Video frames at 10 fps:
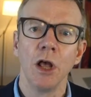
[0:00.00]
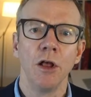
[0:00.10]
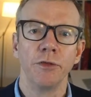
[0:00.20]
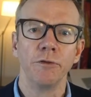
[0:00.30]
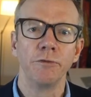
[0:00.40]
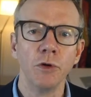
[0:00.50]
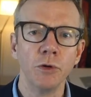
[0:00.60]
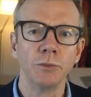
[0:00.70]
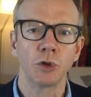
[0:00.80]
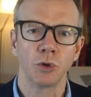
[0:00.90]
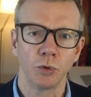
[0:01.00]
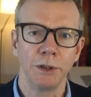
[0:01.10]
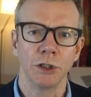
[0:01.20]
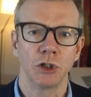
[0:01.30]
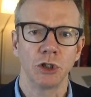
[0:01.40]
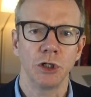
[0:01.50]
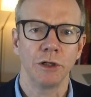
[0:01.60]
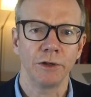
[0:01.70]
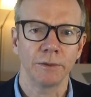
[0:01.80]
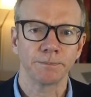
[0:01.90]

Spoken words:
that firms should be achieving.